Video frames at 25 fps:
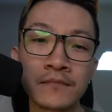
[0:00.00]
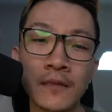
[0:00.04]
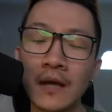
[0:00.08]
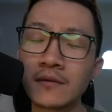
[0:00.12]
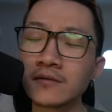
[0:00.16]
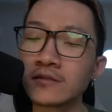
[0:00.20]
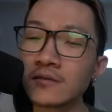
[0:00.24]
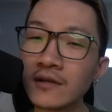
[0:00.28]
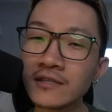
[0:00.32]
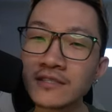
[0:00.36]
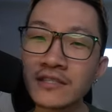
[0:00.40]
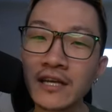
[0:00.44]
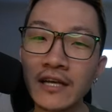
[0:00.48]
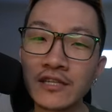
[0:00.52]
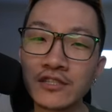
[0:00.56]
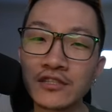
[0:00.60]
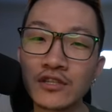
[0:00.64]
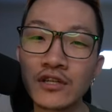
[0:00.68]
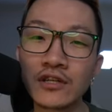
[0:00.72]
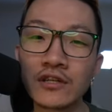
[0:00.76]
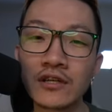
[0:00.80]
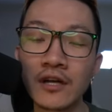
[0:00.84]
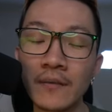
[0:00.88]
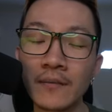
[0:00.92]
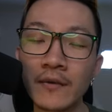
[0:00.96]
I'm surprised they actually
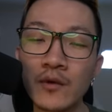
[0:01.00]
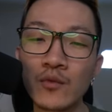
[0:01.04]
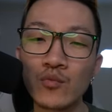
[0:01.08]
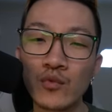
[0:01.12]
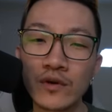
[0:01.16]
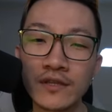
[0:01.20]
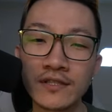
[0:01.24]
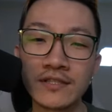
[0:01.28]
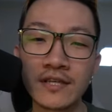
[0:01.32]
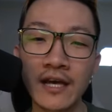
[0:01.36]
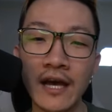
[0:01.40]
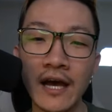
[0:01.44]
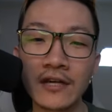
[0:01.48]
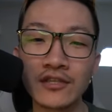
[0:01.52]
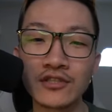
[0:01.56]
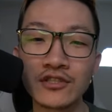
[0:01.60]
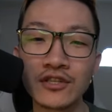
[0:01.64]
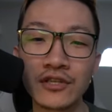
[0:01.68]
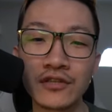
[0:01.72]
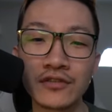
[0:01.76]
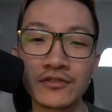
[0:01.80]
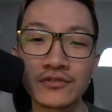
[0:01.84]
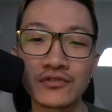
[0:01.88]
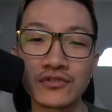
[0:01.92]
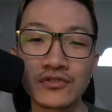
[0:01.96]
didn't come in Whiscash
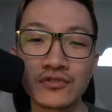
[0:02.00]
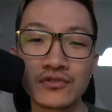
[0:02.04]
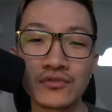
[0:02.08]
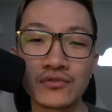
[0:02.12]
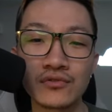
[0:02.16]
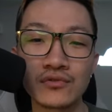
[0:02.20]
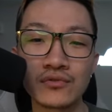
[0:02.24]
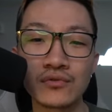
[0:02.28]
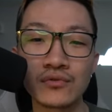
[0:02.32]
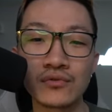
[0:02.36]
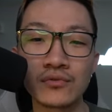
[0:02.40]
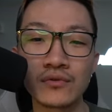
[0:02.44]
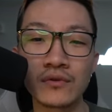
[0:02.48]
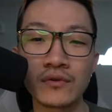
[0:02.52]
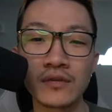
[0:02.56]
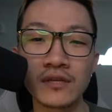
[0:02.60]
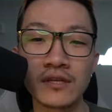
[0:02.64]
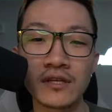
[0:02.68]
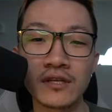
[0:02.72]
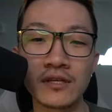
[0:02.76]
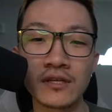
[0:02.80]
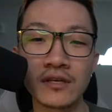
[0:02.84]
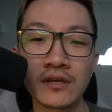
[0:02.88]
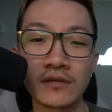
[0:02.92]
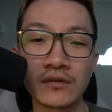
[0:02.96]
into
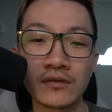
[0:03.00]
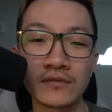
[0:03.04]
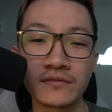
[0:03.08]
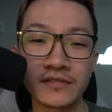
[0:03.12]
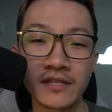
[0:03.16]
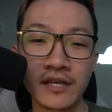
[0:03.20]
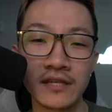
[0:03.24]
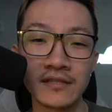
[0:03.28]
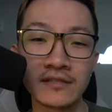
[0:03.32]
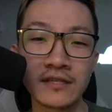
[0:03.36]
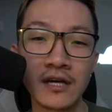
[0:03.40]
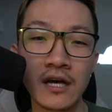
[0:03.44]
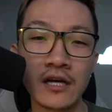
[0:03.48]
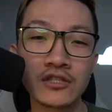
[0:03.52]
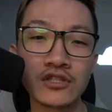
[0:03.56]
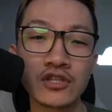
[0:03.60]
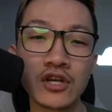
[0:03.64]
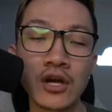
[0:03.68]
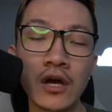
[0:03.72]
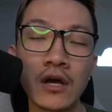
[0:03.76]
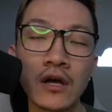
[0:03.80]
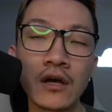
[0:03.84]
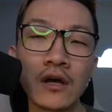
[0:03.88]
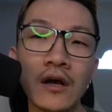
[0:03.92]
the Alolan Sandslash.